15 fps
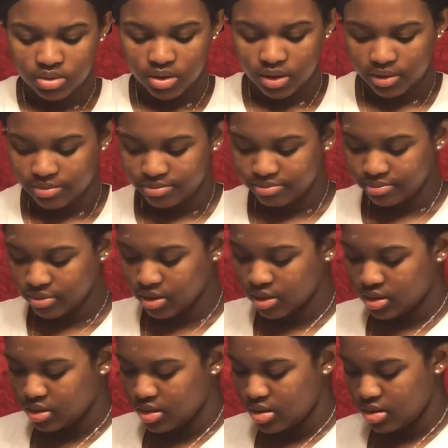Okay.
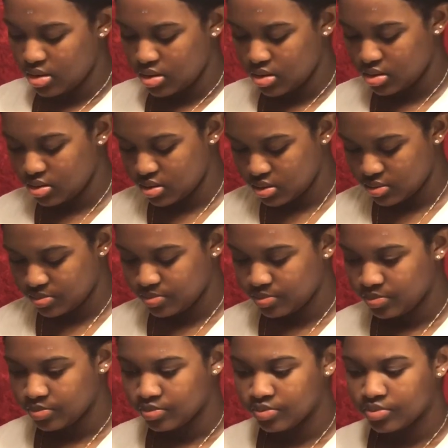And
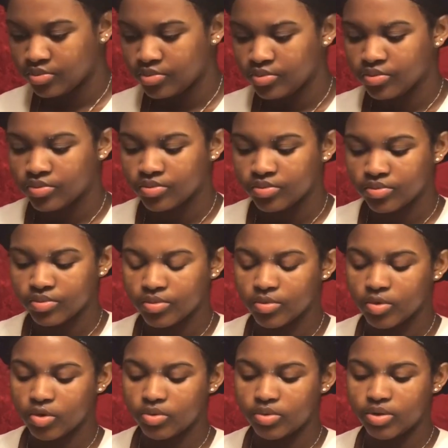
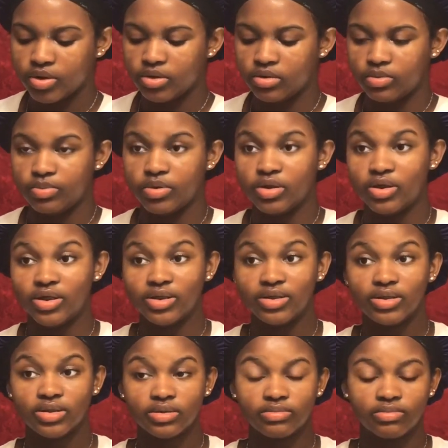I'm going to
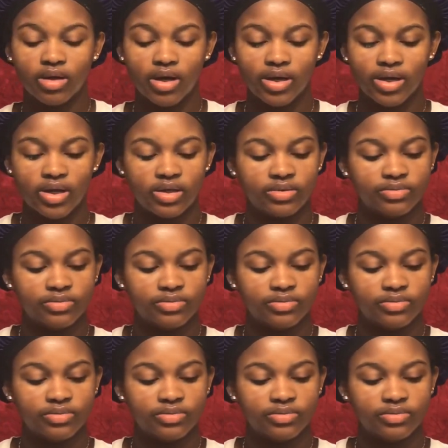put my